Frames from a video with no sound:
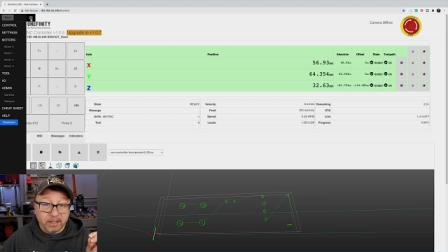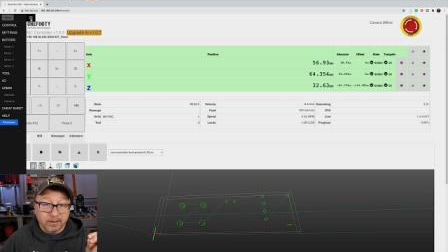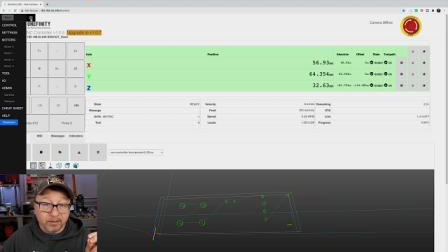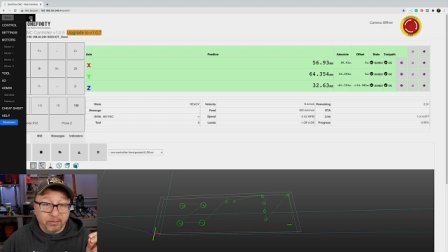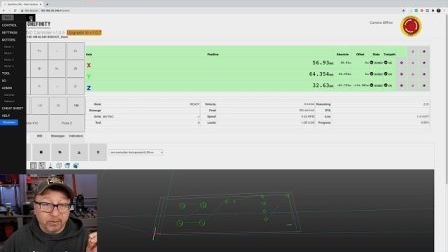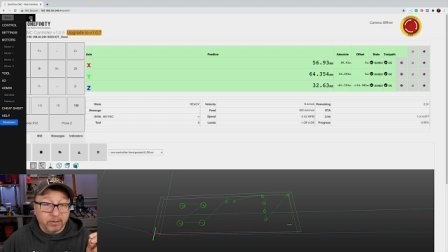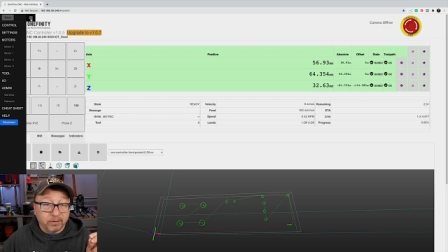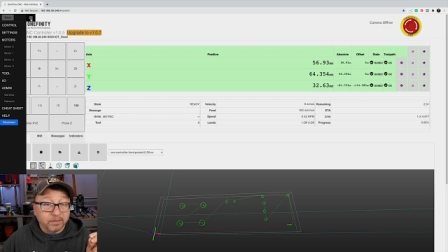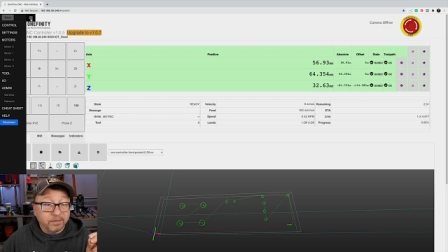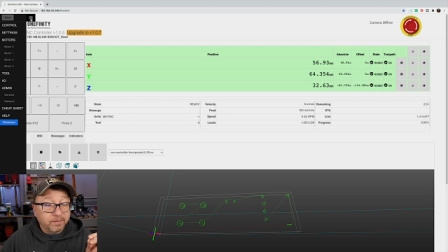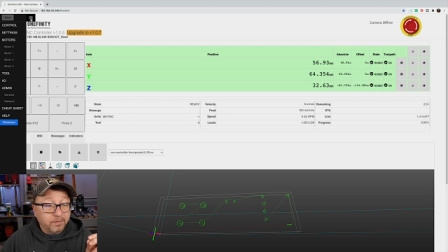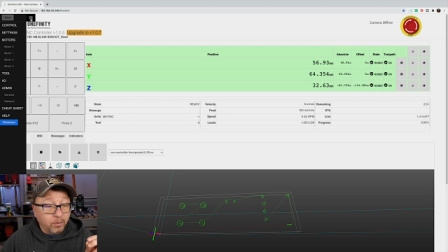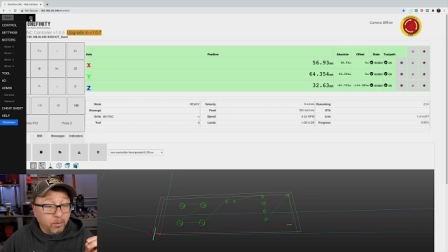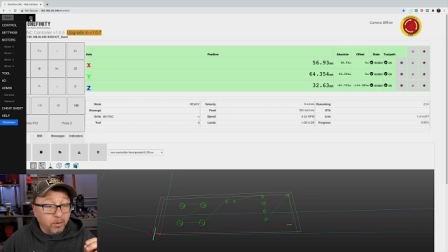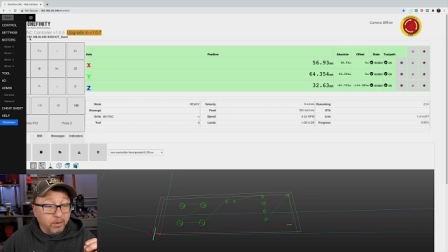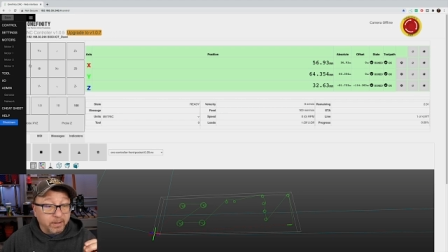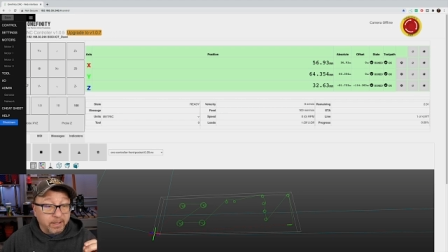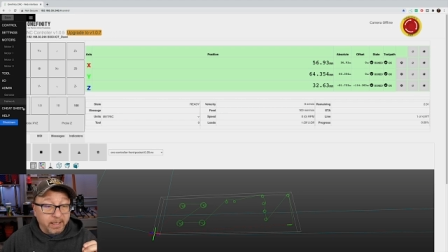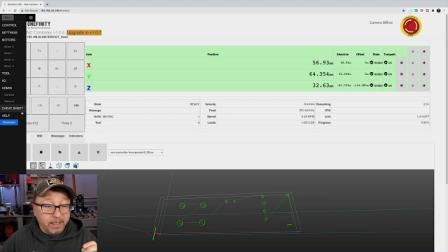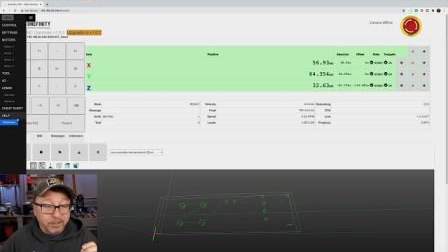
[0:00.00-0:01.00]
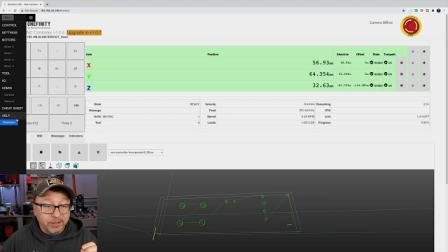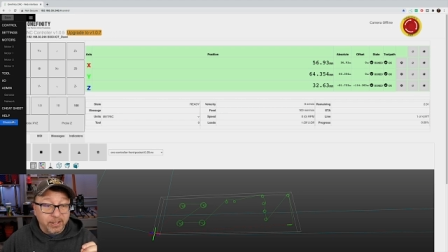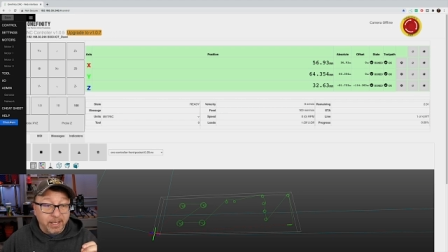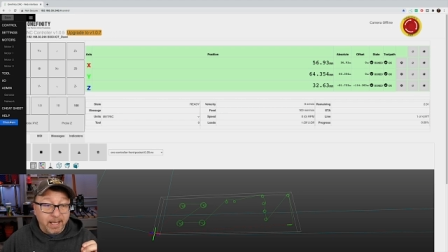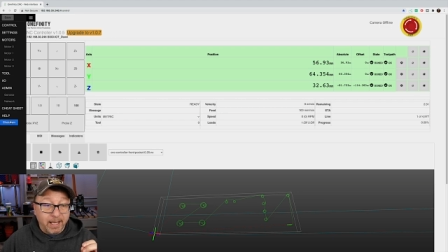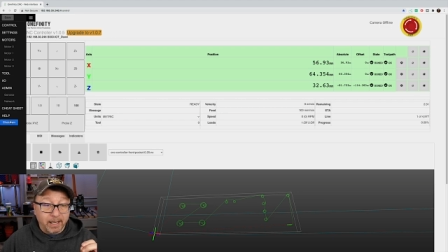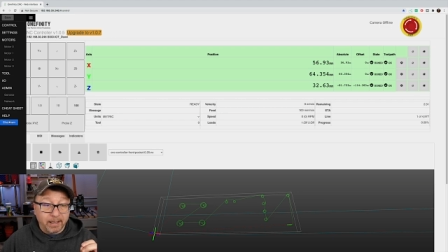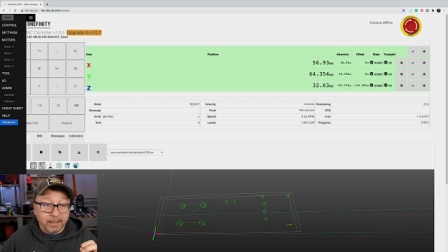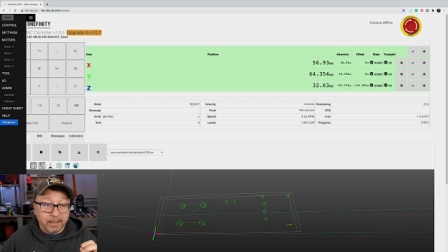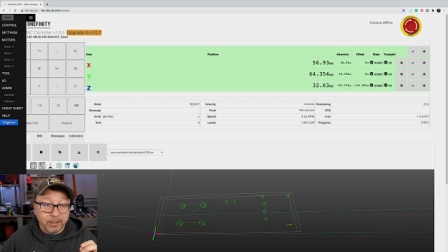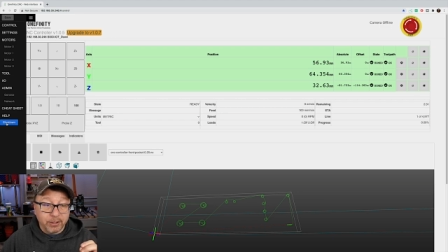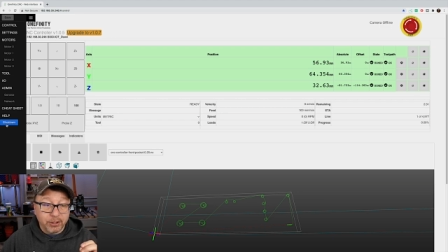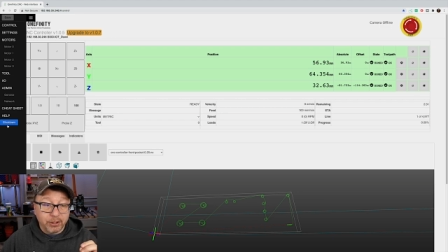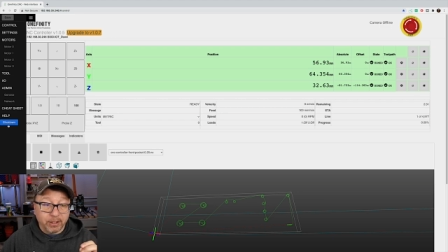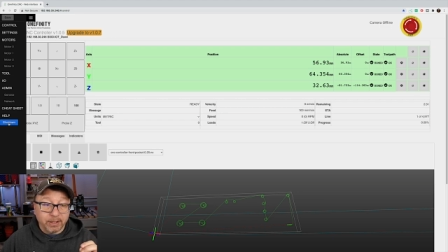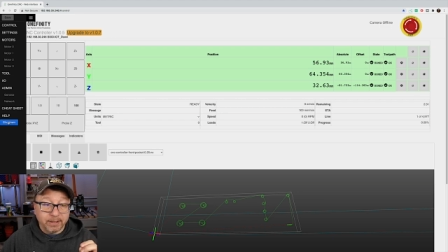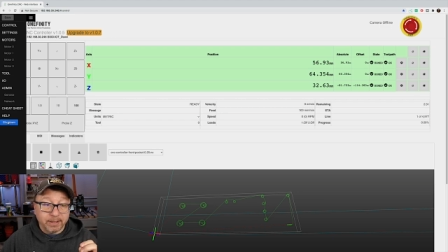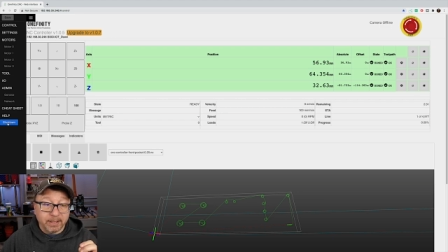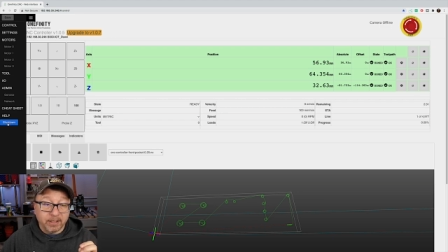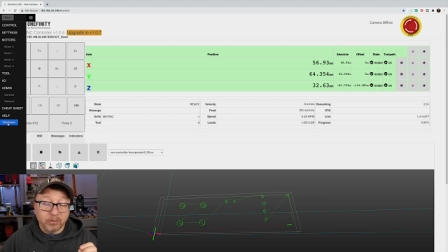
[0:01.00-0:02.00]
304, they actually added a
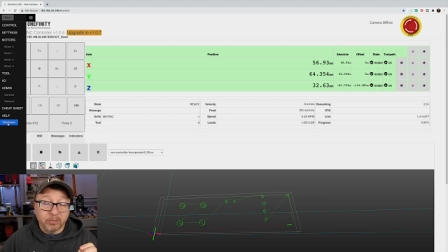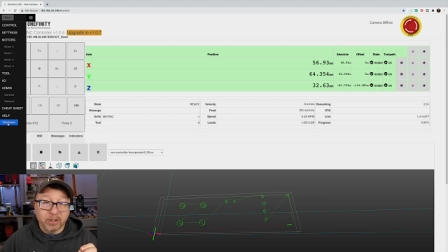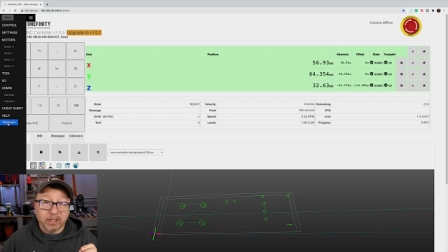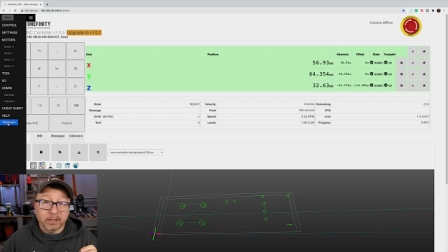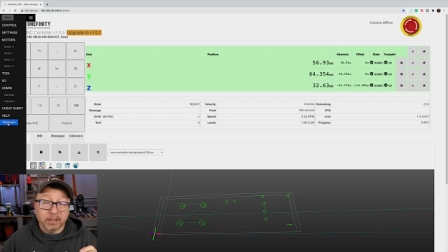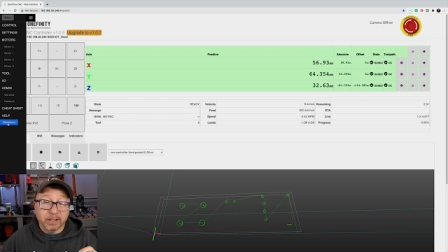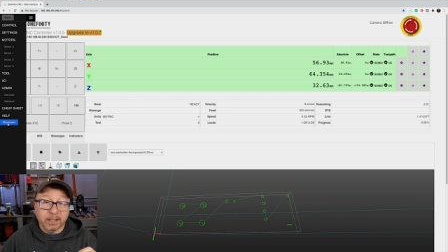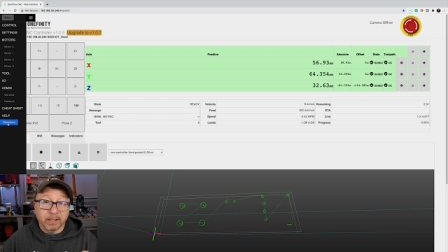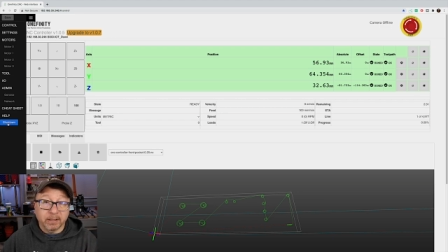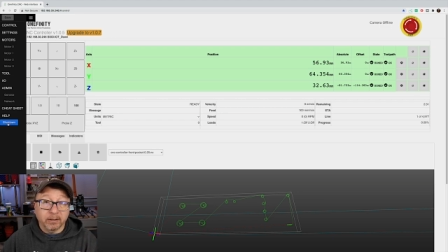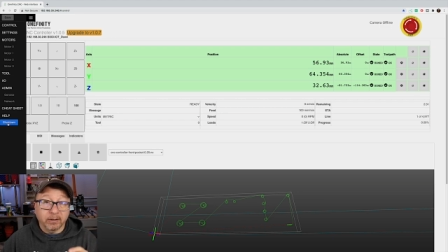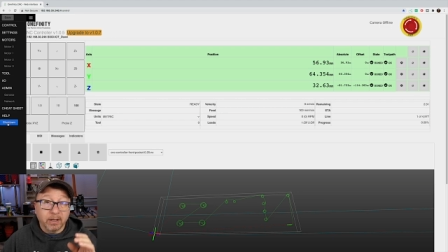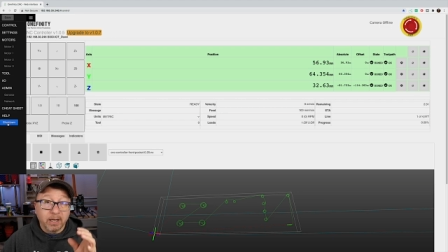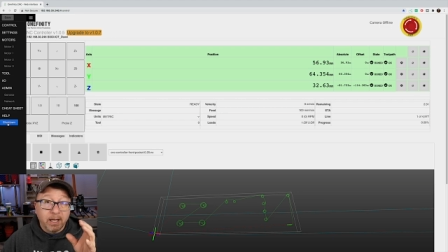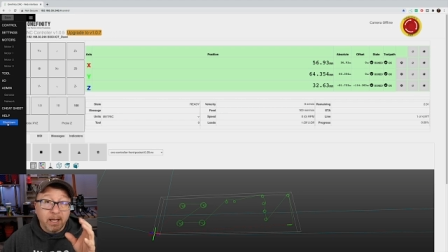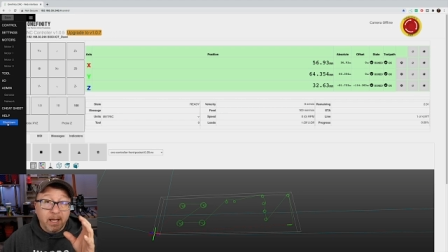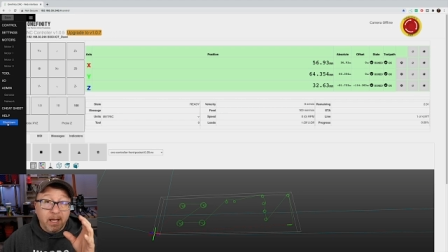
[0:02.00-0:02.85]
shutdown button here.